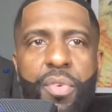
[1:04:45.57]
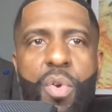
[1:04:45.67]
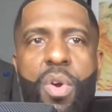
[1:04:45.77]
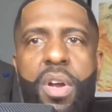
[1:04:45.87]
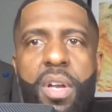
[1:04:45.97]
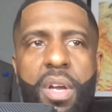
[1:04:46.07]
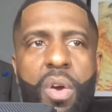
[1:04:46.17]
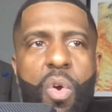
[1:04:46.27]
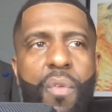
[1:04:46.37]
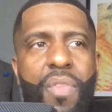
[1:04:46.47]
for
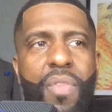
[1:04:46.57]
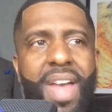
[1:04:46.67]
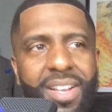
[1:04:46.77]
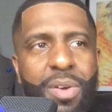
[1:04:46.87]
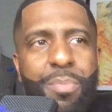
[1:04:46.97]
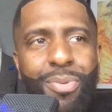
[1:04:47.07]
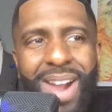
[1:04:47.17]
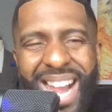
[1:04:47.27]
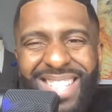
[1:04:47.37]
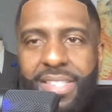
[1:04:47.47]
or that
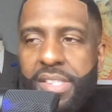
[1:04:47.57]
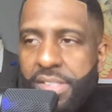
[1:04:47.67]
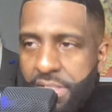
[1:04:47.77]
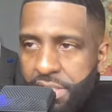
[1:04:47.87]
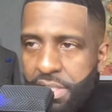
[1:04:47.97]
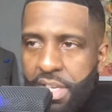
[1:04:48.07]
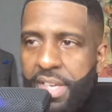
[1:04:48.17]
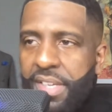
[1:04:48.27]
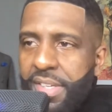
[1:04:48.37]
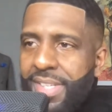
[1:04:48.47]
comprises
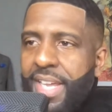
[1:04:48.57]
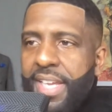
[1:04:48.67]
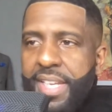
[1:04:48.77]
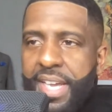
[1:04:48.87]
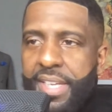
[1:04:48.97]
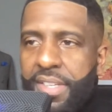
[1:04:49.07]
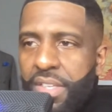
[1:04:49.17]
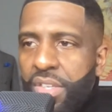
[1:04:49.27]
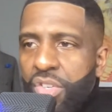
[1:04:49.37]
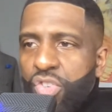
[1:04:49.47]
a good date night.
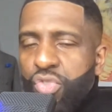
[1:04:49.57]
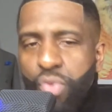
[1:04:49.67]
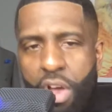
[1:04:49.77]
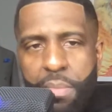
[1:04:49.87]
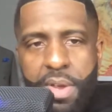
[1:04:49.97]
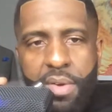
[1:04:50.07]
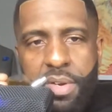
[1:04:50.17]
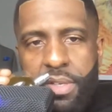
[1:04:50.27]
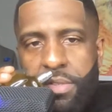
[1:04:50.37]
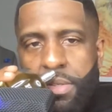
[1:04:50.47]

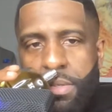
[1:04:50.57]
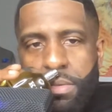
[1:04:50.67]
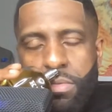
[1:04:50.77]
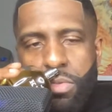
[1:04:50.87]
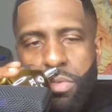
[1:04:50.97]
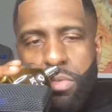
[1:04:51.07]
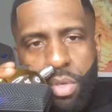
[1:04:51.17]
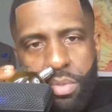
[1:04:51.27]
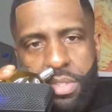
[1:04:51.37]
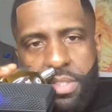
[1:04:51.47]
Strawberries,
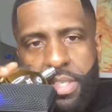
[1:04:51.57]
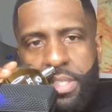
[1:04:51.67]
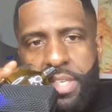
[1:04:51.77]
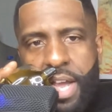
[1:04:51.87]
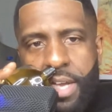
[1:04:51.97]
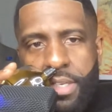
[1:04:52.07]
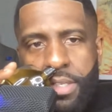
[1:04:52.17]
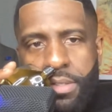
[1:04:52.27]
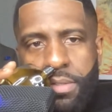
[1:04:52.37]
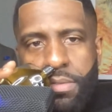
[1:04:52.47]
roses, and
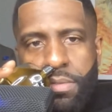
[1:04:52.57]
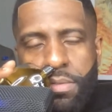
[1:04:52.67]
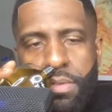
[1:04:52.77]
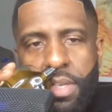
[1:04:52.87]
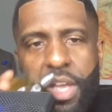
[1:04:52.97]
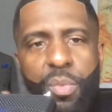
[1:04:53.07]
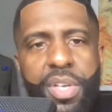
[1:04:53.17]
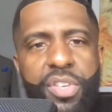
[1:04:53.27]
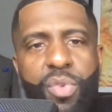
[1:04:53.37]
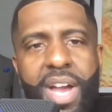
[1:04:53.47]
chocolate. And
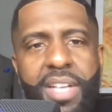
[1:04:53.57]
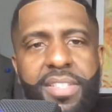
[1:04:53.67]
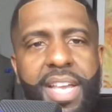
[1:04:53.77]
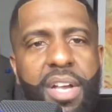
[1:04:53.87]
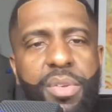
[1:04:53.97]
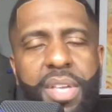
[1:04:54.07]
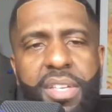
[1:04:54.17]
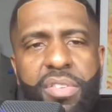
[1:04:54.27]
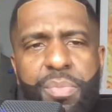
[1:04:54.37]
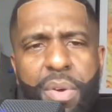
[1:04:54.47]
when it dries down, you
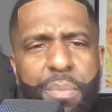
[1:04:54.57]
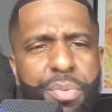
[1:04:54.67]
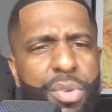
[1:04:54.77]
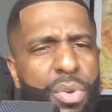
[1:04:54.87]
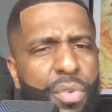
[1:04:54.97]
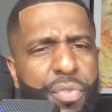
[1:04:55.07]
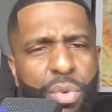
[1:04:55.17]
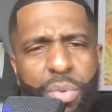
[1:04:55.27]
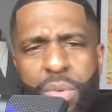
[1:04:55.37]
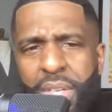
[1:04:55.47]
get this a
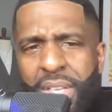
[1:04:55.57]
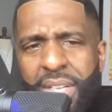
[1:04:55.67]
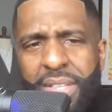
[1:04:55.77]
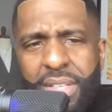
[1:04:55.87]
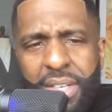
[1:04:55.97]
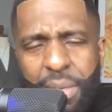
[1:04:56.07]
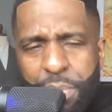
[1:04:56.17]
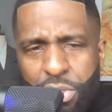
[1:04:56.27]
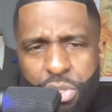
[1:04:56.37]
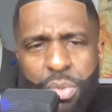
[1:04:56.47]
patchouli
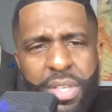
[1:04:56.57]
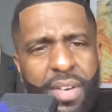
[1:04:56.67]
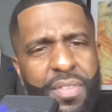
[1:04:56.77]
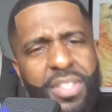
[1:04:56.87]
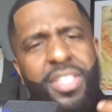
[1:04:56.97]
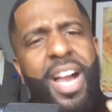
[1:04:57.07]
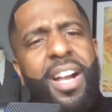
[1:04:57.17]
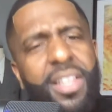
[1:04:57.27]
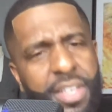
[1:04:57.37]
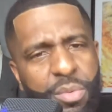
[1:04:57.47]
of the
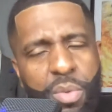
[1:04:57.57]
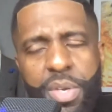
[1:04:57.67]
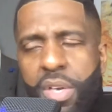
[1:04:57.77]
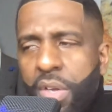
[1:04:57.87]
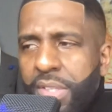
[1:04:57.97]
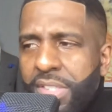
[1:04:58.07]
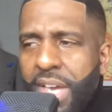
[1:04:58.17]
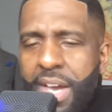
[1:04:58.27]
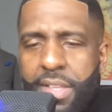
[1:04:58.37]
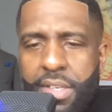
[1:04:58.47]
chocolatey, what we call the
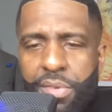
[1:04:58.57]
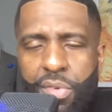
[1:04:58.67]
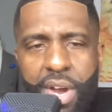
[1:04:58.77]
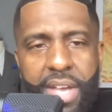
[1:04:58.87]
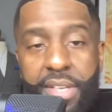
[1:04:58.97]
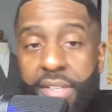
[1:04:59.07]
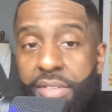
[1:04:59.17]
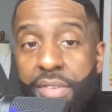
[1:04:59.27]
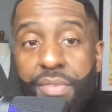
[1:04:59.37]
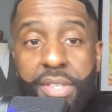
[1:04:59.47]
chocolatey variety,
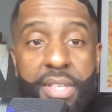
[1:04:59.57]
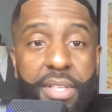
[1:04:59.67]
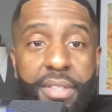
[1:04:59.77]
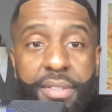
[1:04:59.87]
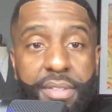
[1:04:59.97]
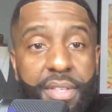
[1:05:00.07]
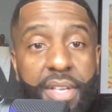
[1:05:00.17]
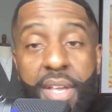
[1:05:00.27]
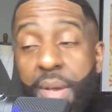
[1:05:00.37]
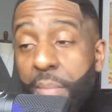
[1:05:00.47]
and some vanilla.
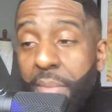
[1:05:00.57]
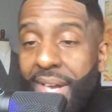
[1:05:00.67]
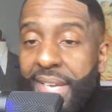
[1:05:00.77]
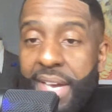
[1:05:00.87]
My